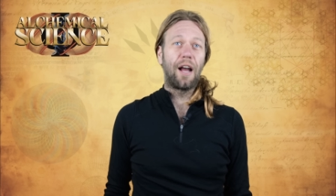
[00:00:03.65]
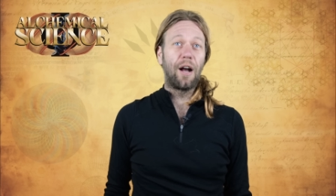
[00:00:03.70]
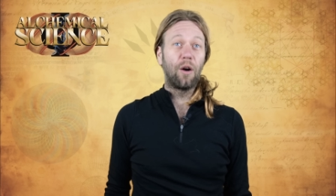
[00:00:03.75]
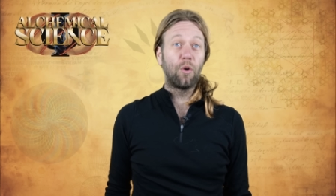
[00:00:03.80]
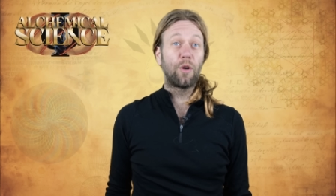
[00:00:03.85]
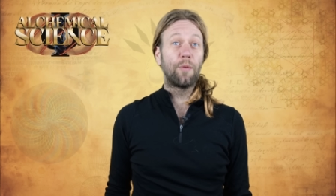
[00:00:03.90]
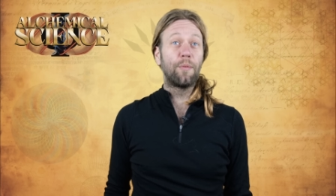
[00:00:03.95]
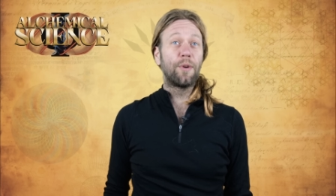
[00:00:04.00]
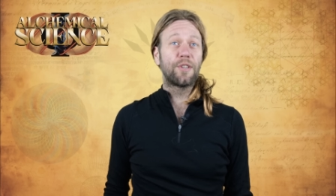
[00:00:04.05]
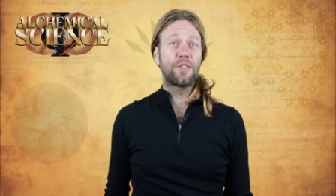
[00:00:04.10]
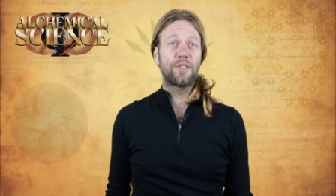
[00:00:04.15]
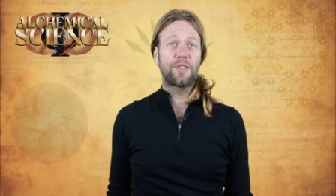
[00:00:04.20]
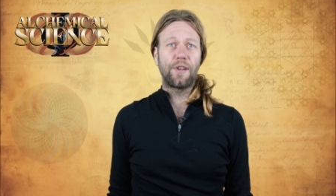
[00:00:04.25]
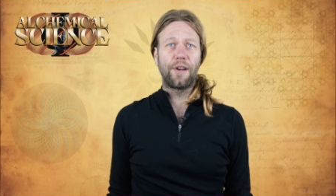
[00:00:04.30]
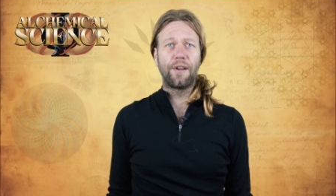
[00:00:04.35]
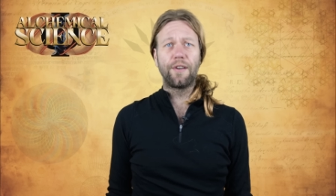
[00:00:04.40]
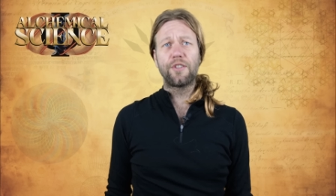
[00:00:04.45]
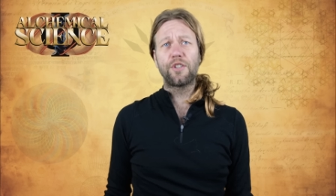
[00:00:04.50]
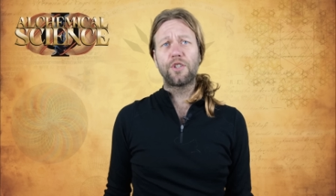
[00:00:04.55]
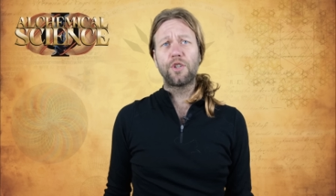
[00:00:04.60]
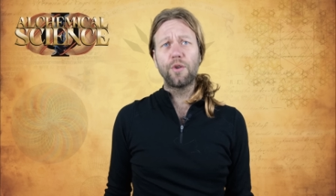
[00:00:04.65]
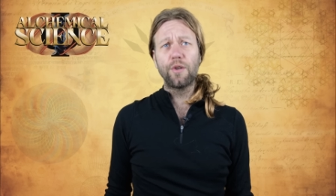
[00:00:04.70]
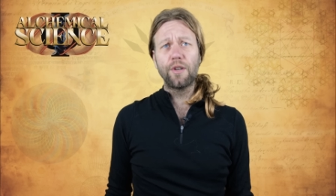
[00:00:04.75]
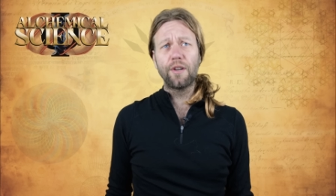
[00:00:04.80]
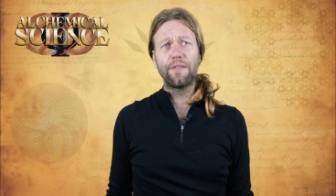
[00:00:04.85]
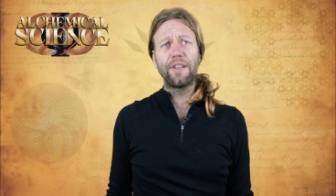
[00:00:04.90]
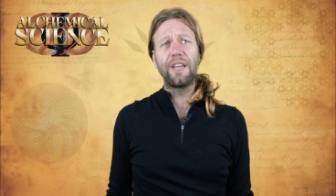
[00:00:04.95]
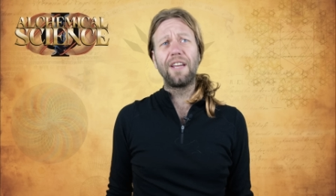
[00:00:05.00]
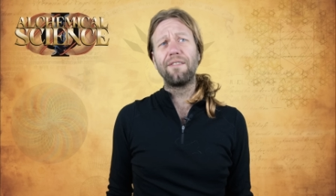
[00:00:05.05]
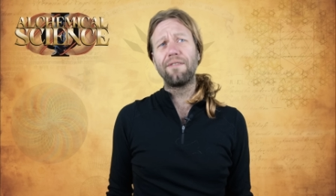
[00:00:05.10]
alchemist, and a student
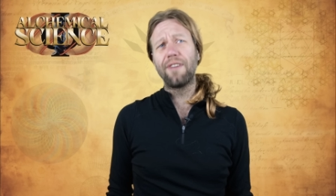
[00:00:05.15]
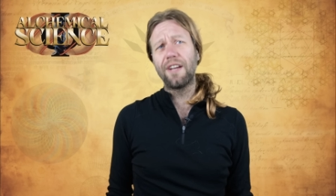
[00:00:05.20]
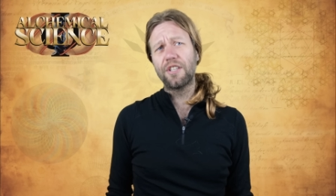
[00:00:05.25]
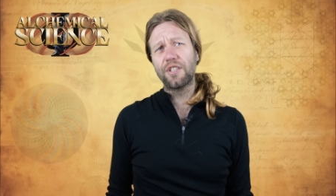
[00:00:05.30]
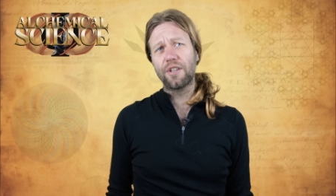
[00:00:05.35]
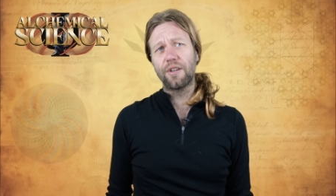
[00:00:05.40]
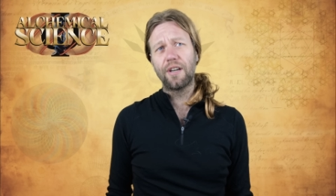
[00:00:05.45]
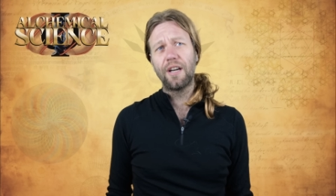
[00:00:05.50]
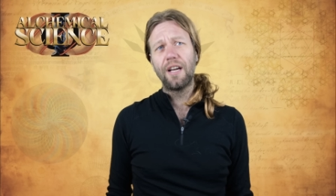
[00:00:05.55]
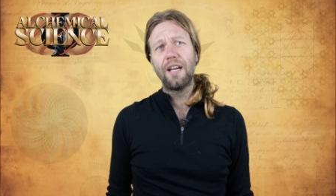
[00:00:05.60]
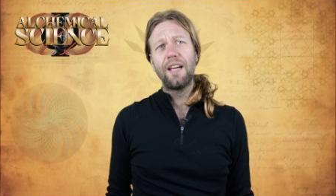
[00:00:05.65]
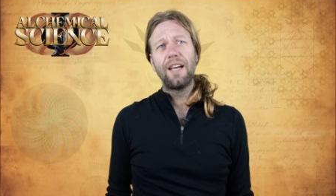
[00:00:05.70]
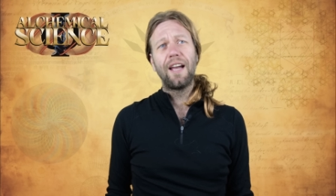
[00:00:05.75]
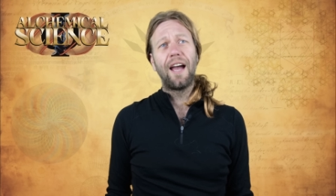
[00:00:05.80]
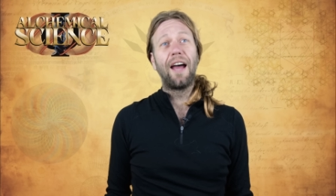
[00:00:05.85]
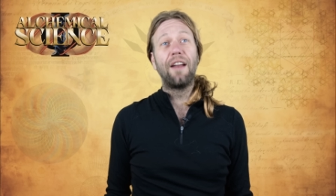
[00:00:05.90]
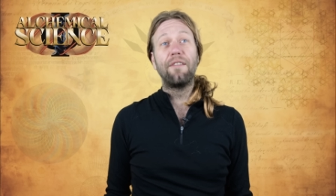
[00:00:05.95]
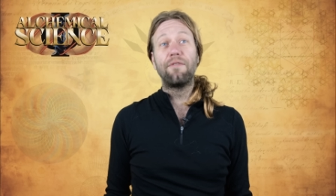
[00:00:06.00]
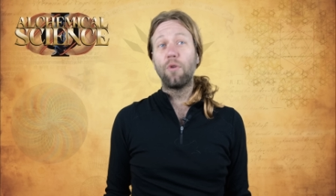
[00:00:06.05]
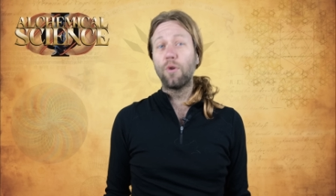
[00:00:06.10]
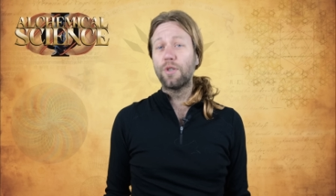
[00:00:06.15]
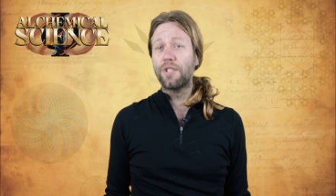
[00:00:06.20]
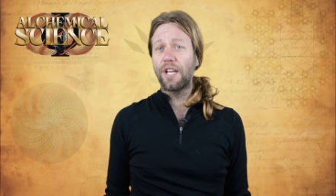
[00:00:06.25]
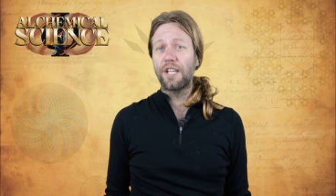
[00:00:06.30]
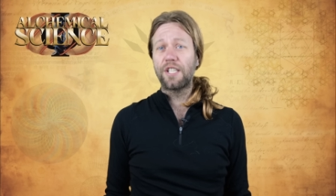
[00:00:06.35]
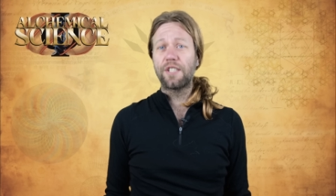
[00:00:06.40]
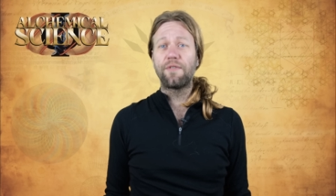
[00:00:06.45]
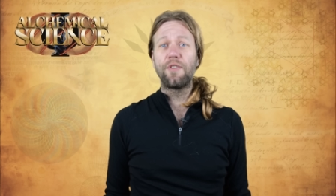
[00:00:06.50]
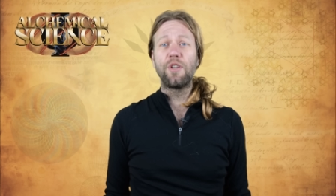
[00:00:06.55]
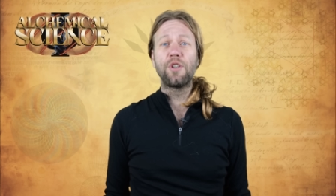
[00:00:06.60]
of the inventor and
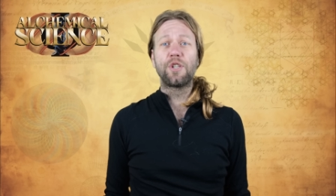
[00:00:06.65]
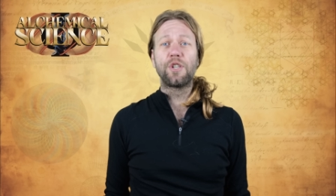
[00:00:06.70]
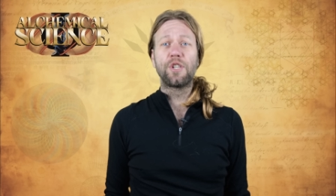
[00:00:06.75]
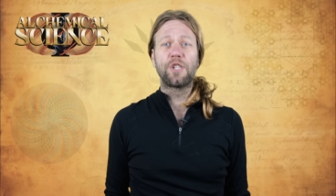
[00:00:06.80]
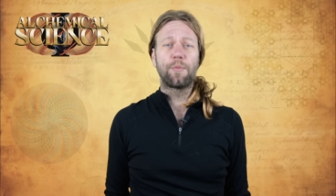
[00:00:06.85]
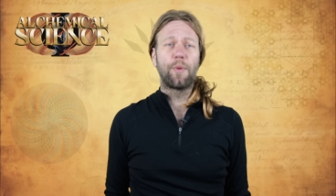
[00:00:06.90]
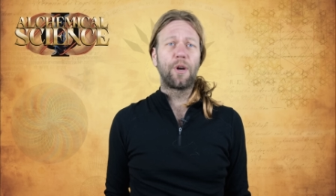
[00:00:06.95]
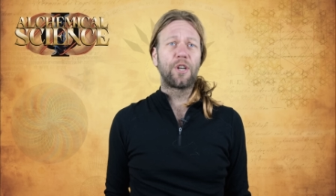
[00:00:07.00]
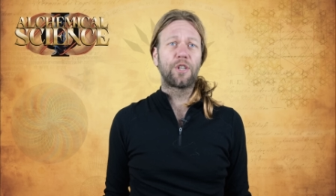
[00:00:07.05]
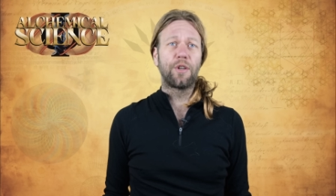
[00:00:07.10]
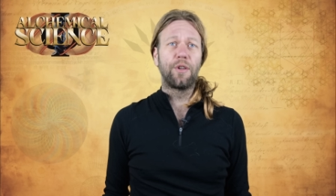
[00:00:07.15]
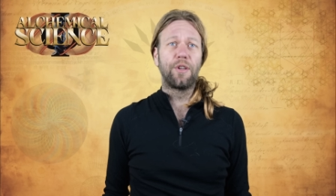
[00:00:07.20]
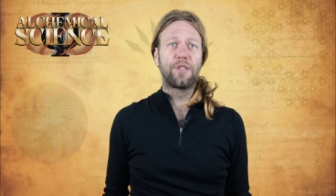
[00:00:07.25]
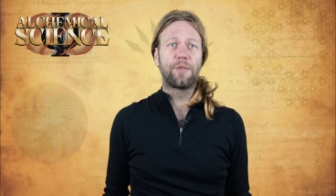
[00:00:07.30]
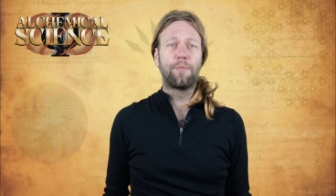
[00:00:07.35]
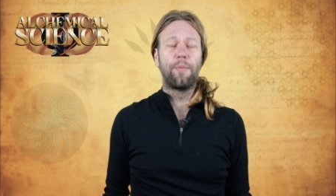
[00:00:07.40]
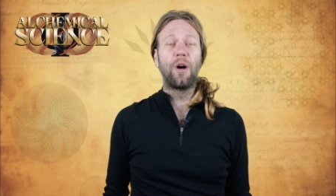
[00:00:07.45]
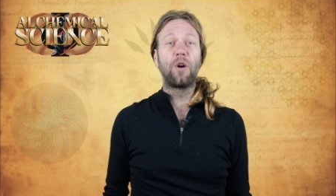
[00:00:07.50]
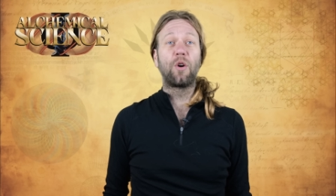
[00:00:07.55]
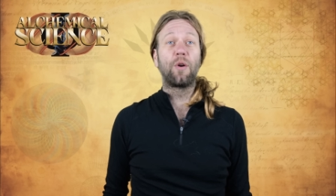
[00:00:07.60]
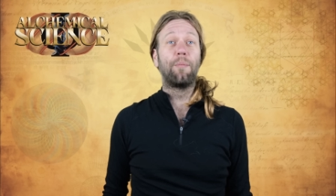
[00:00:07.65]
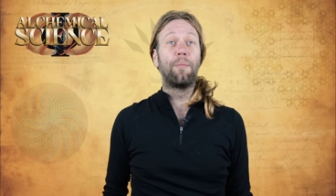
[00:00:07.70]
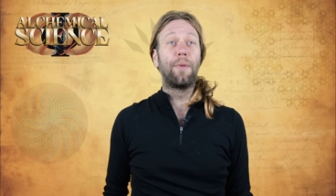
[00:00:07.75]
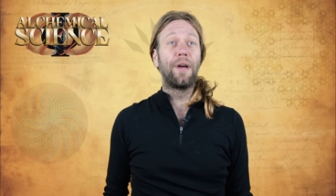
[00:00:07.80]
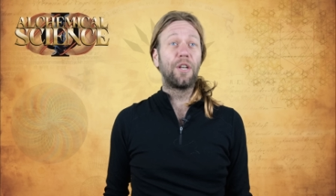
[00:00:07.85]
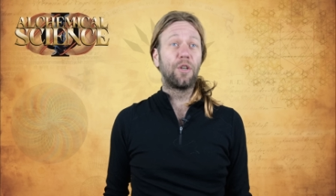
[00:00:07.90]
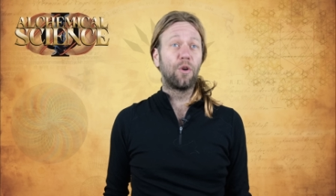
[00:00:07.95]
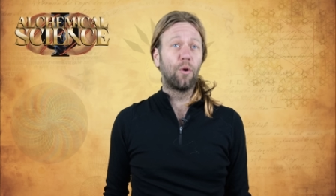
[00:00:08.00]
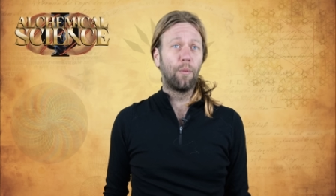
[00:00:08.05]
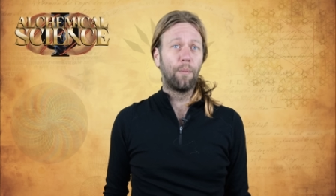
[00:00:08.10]
vortex fusion specialist Malcolm
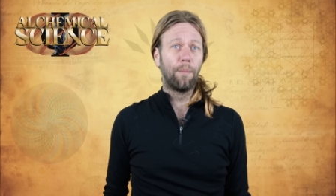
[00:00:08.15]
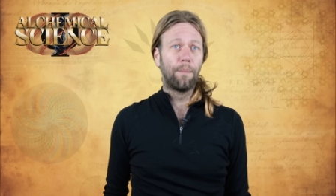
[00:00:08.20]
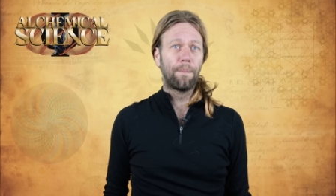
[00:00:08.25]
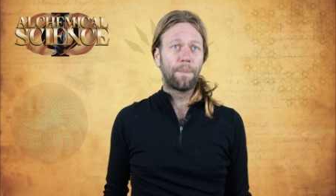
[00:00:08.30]
Bendall.